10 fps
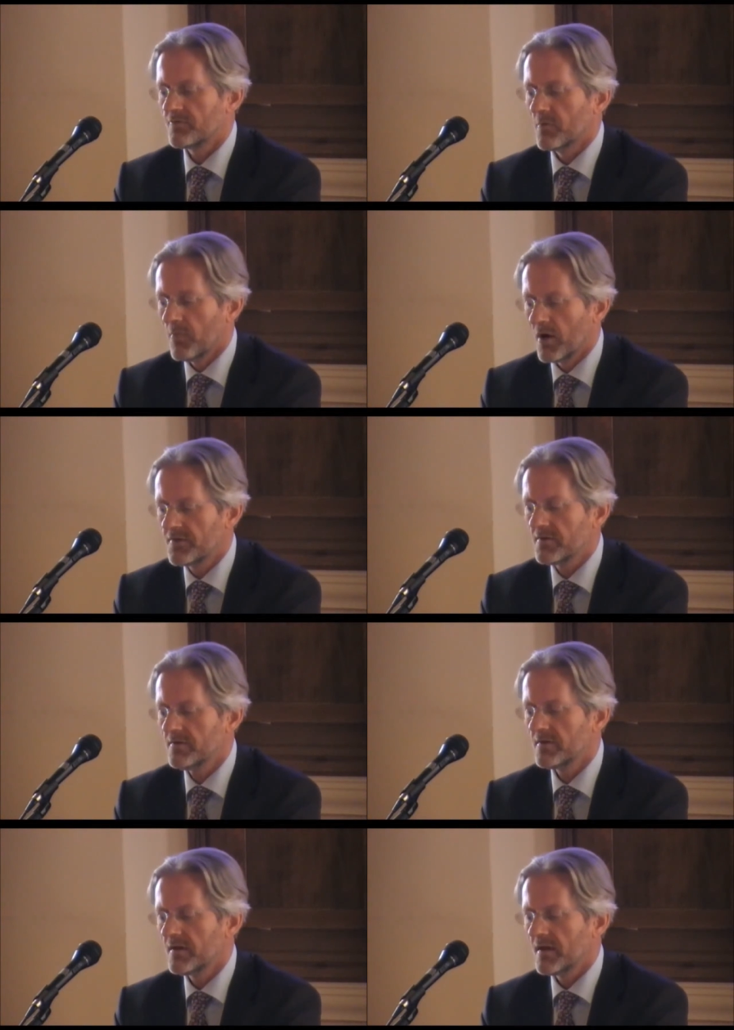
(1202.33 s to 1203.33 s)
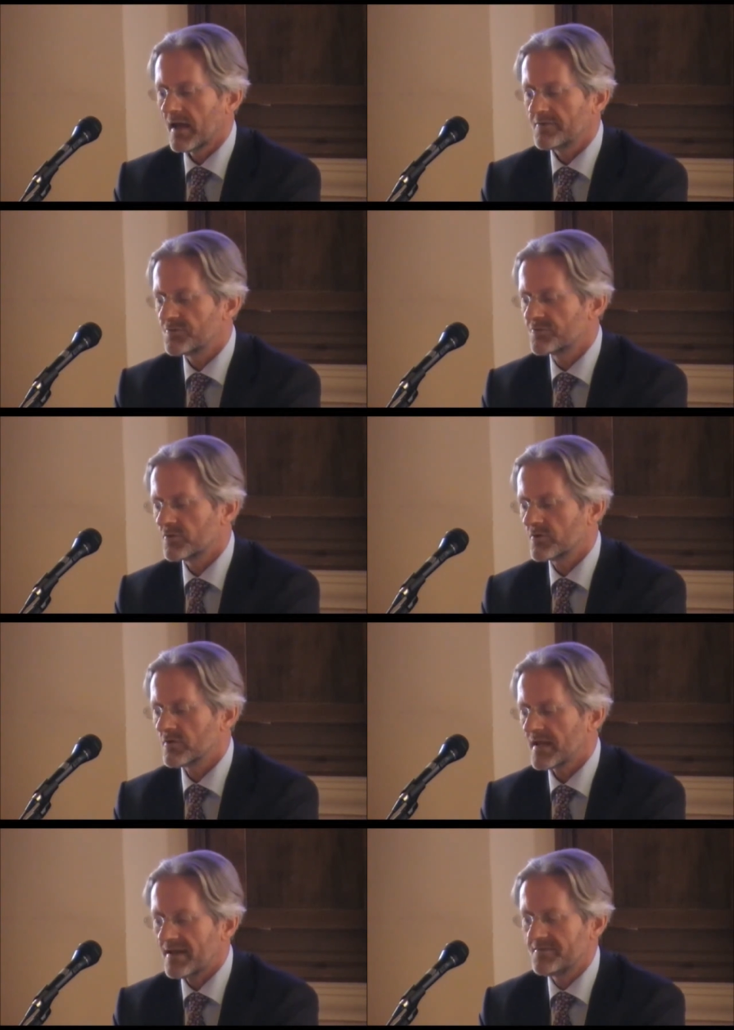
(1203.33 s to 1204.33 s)
for modern and
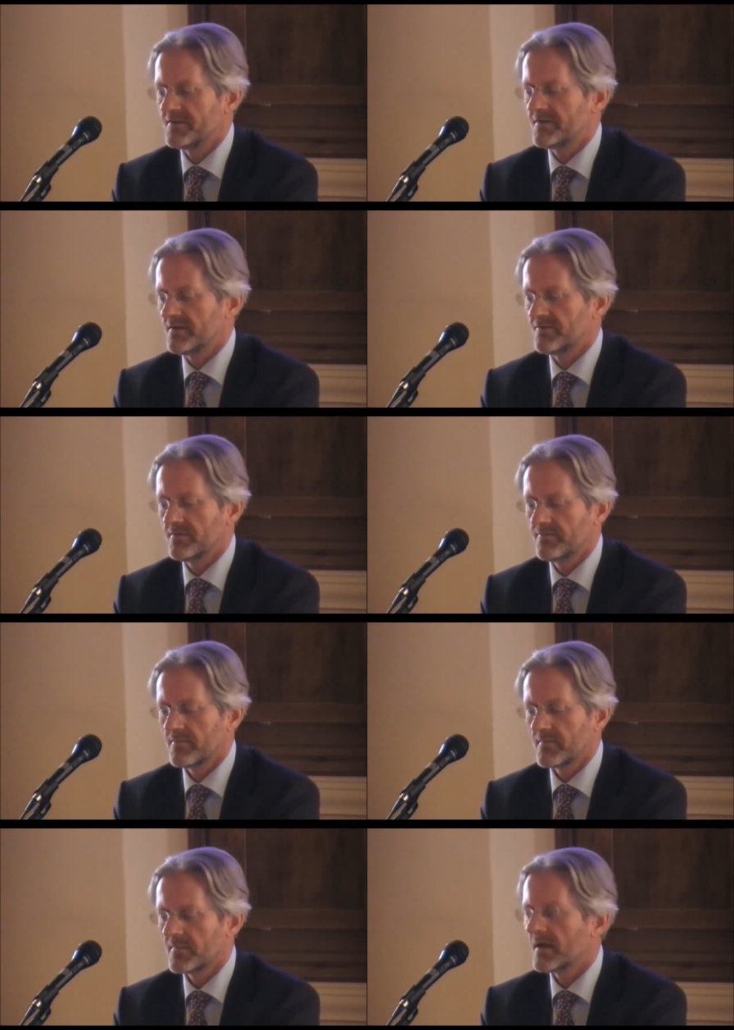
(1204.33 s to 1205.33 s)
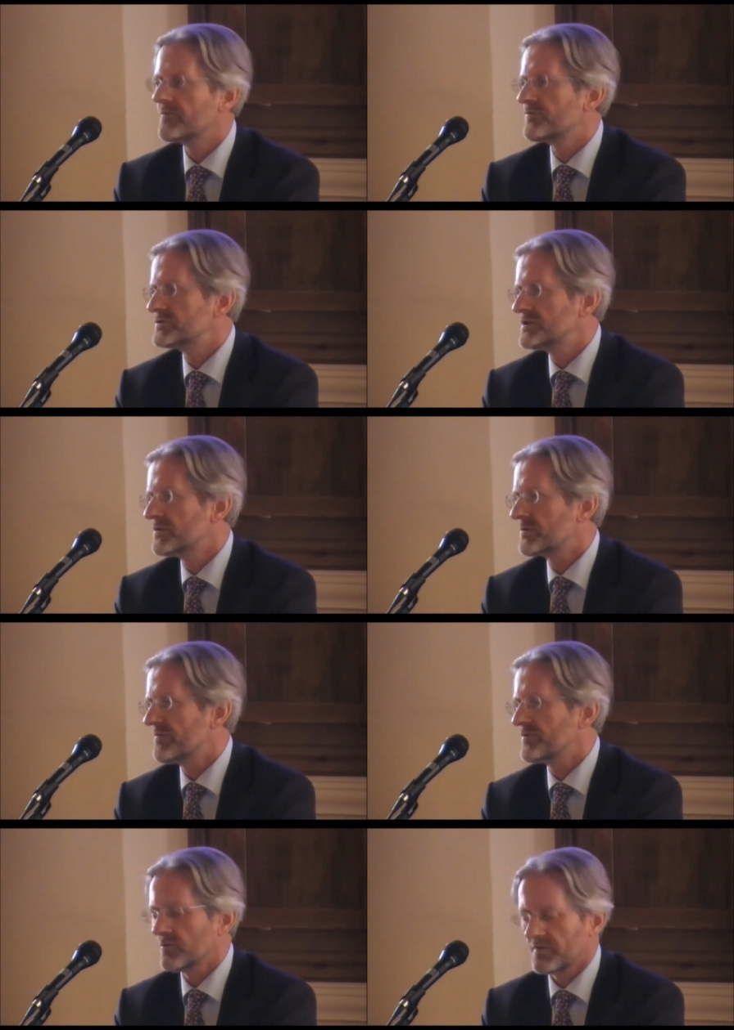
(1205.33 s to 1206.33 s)
historical entities, and for
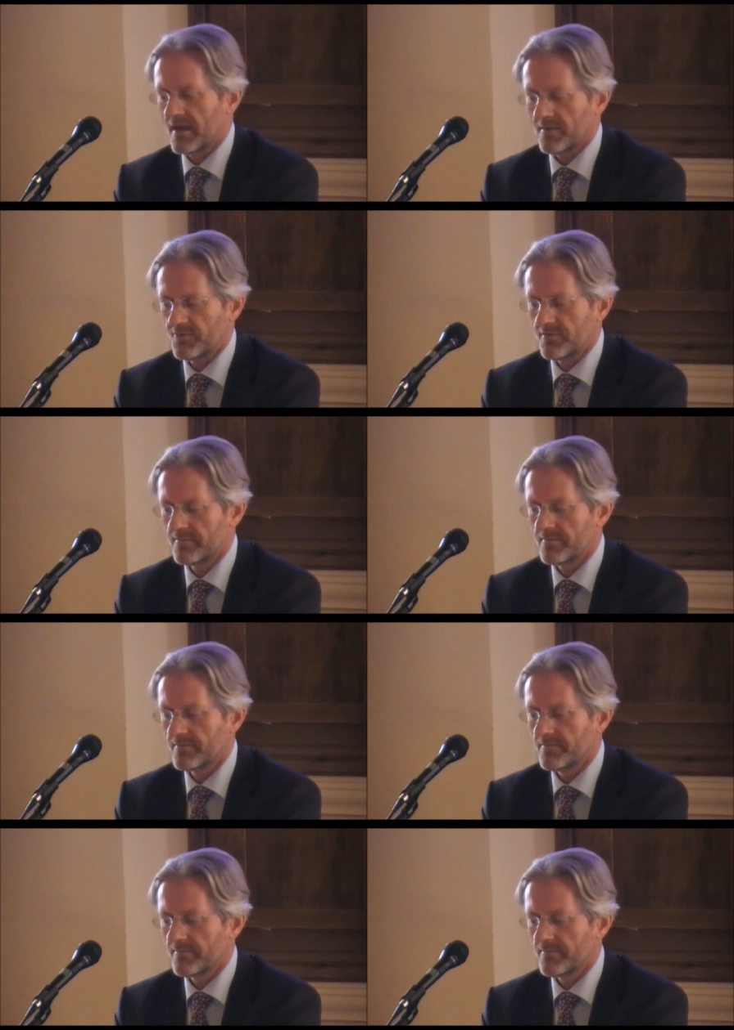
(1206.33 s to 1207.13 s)
geographical names.